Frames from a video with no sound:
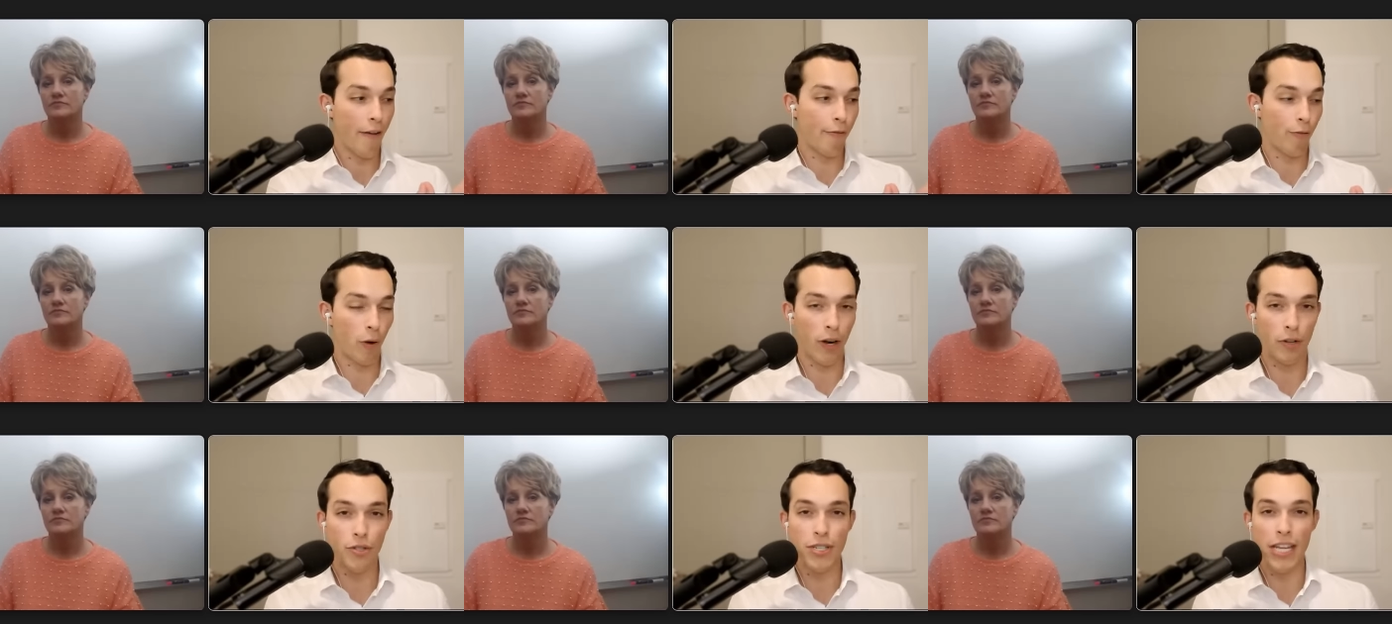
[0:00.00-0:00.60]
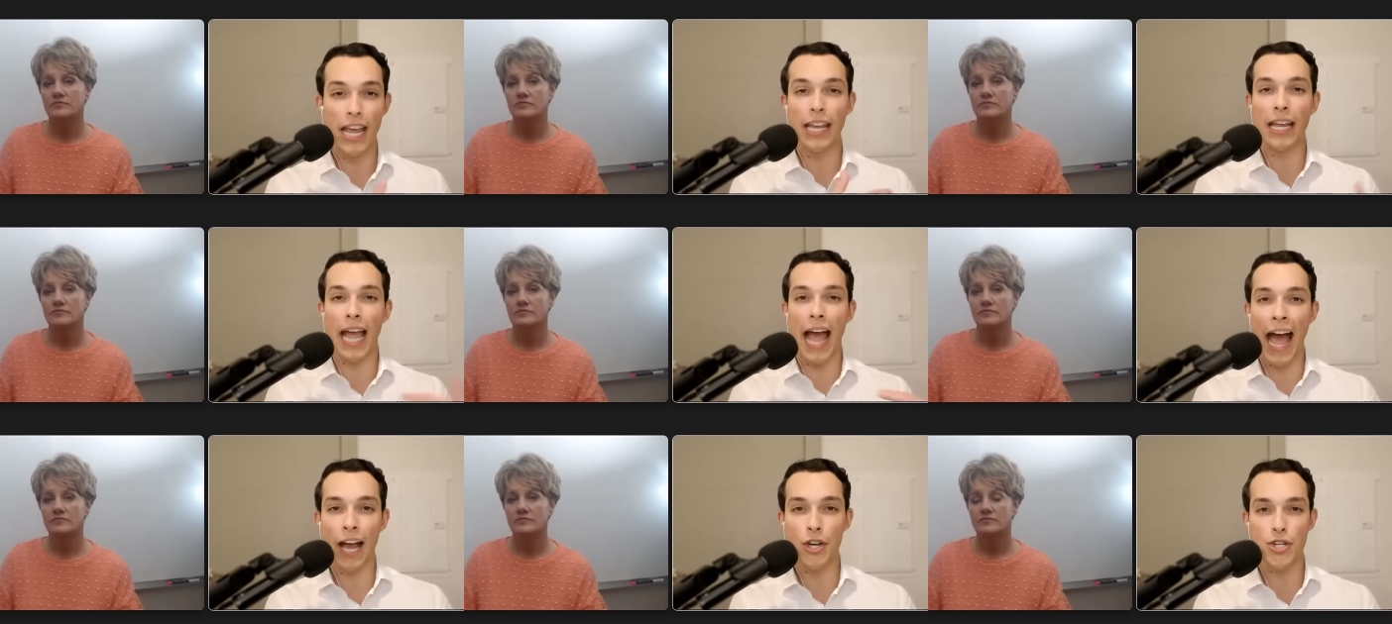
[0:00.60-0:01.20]
Speaker 1: if we're taking
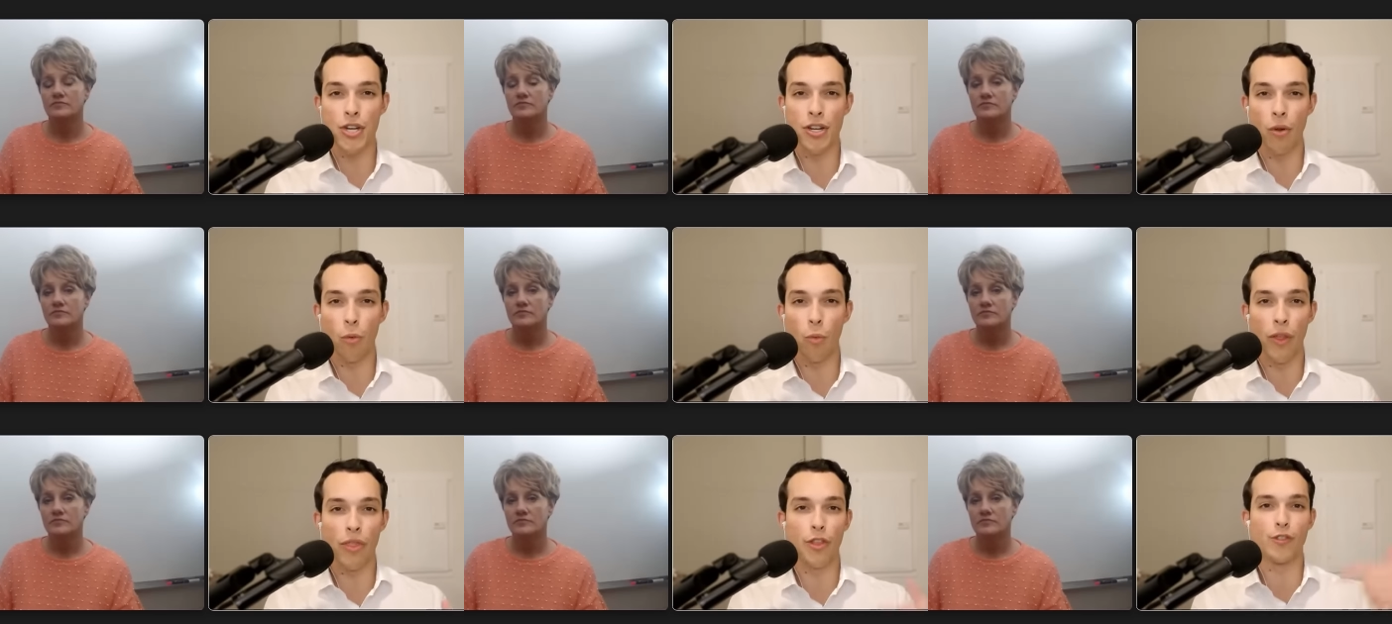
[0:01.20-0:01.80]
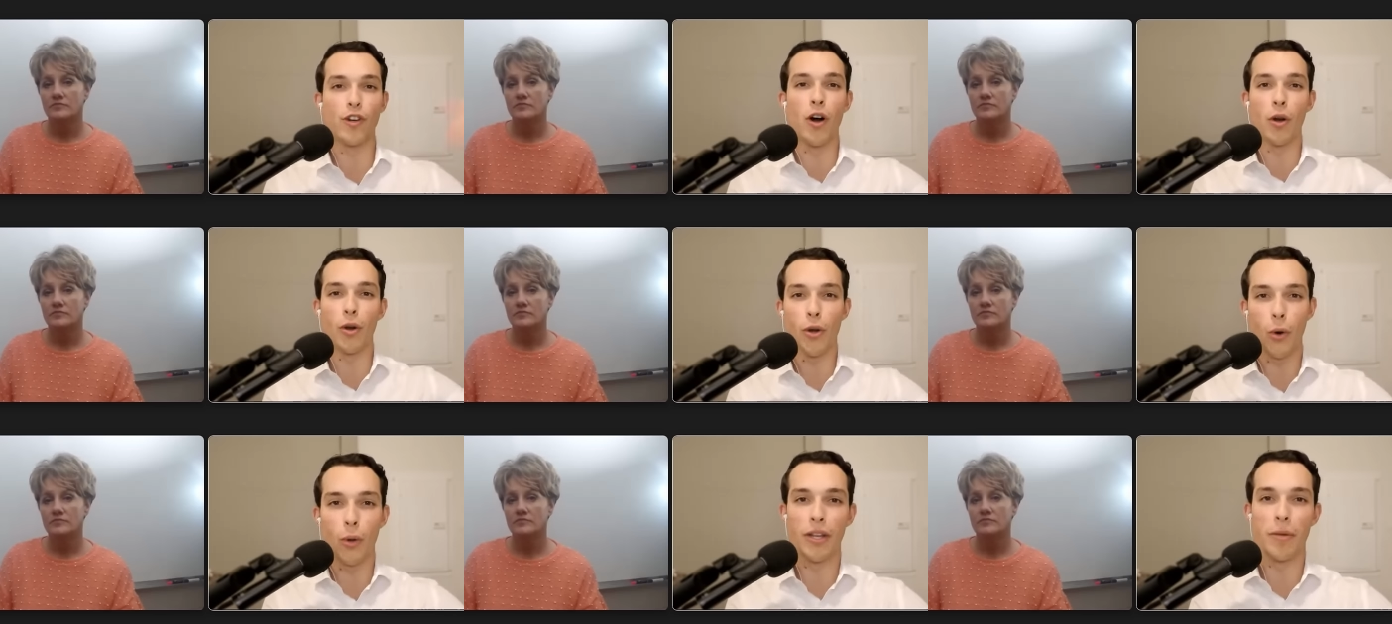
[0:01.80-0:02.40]
action with the wrong
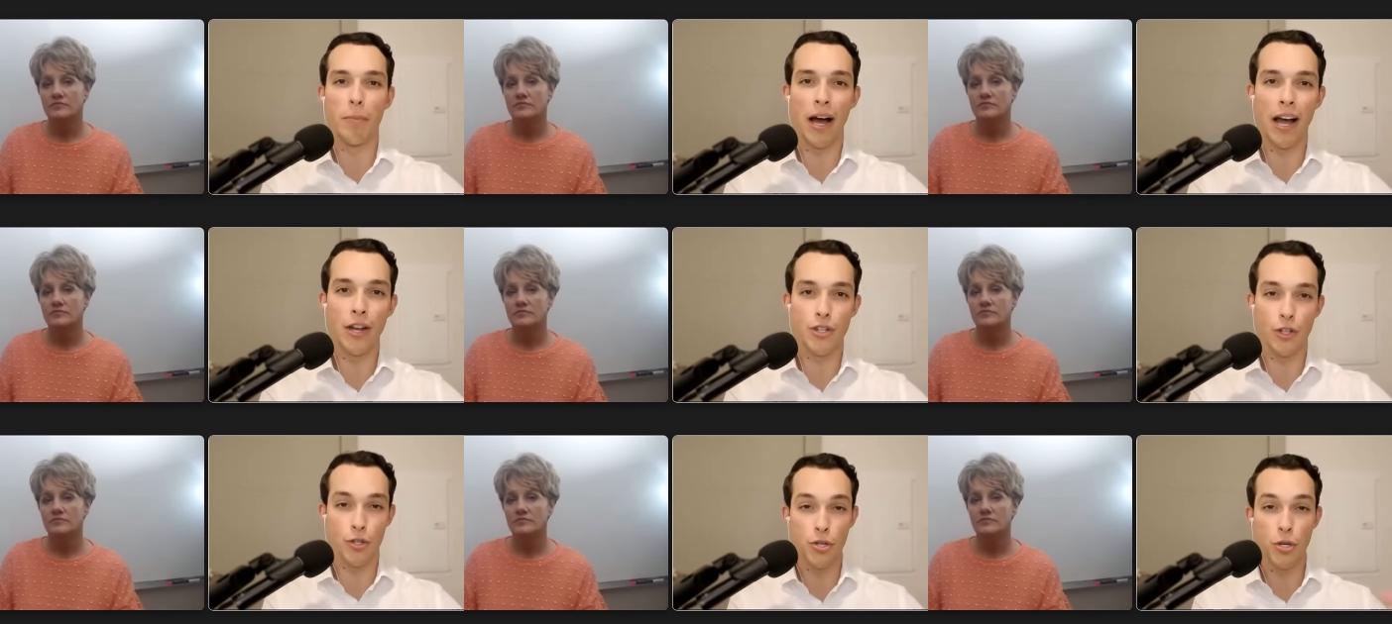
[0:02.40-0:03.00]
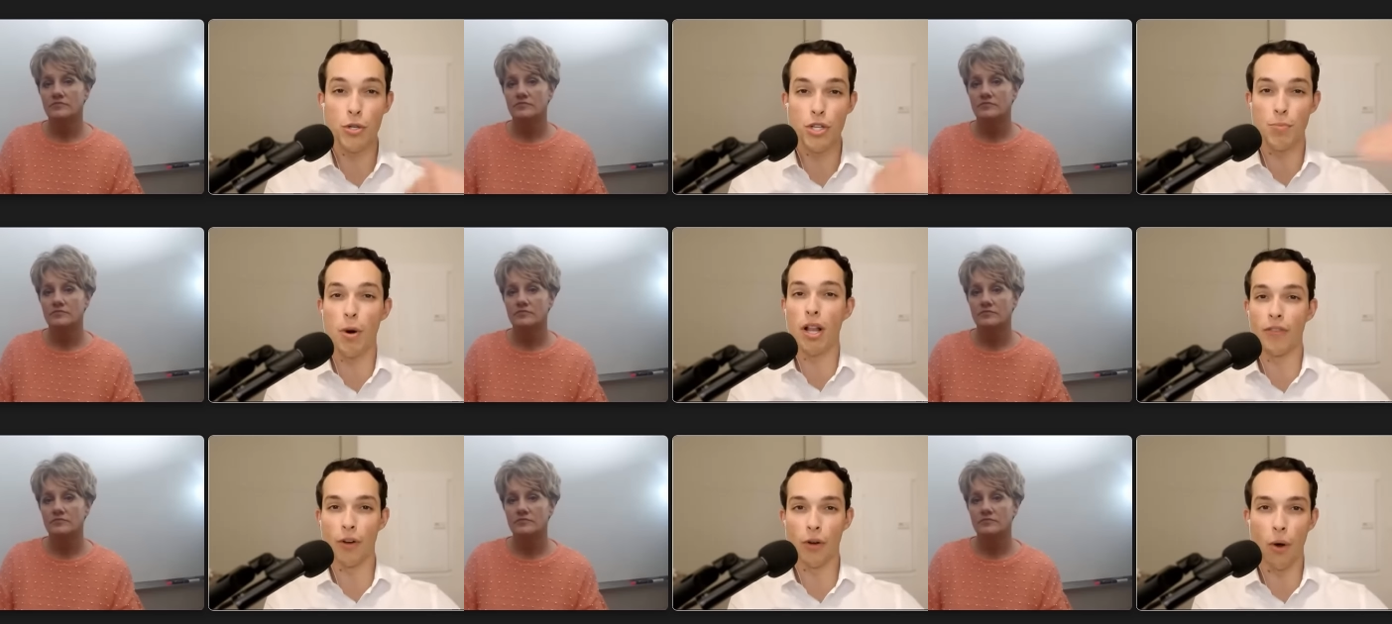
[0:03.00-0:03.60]
goal in mind or too
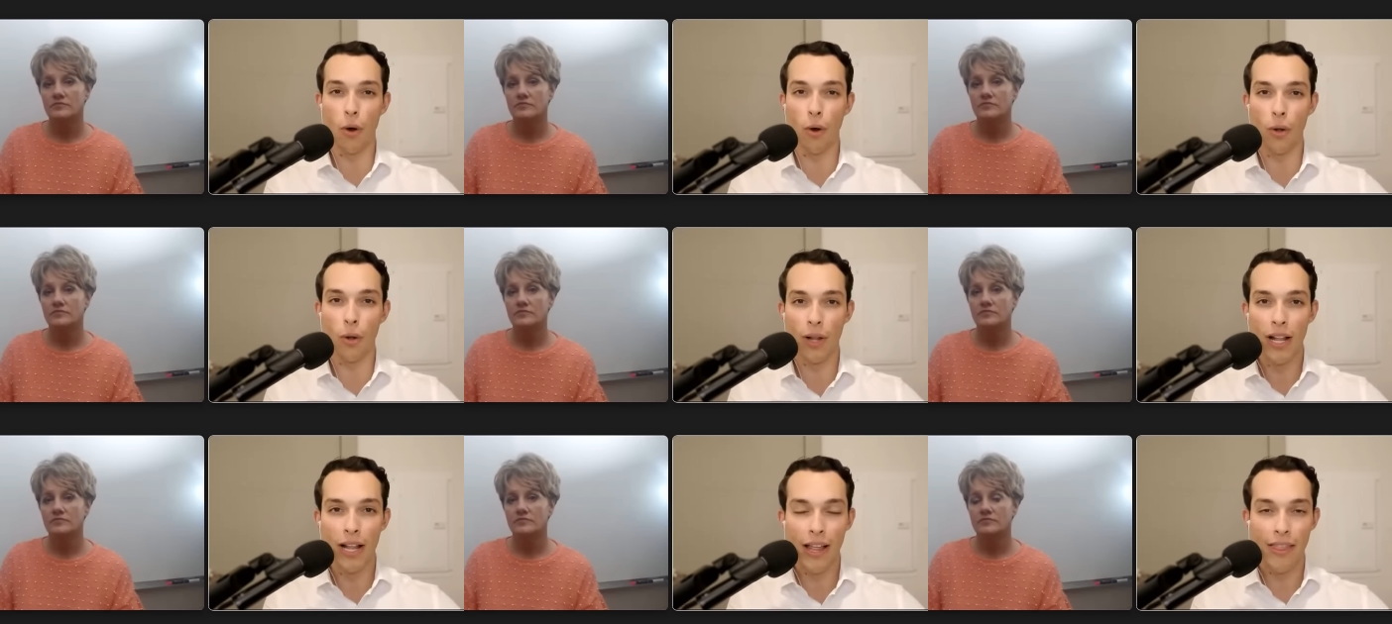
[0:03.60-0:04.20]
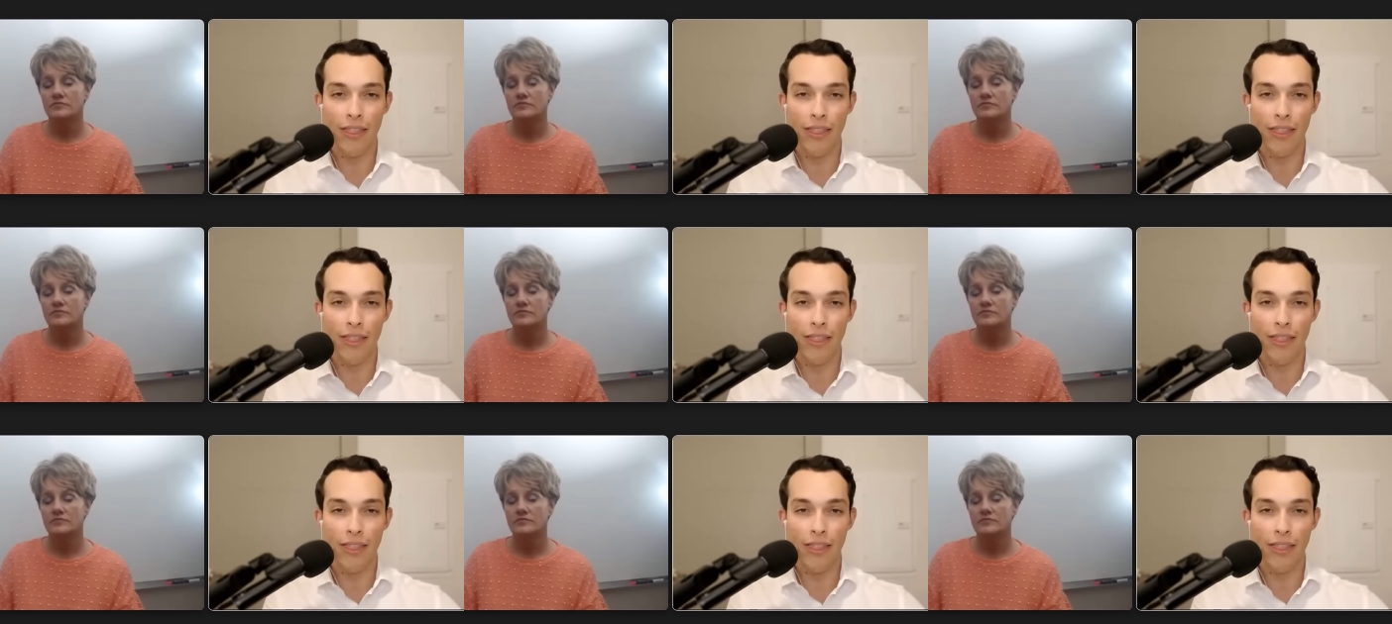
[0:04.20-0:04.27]
small of a goal,